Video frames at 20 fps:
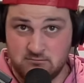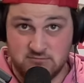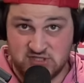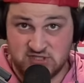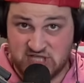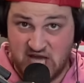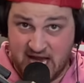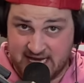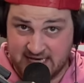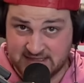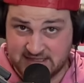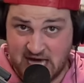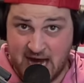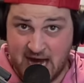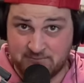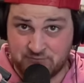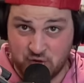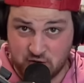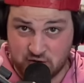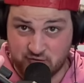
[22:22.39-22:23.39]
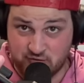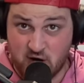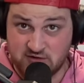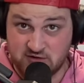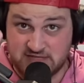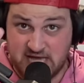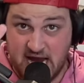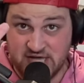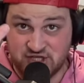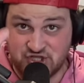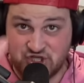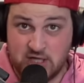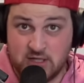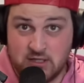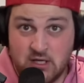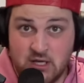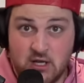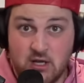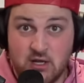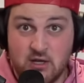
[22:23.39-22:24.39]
second time through the rotation,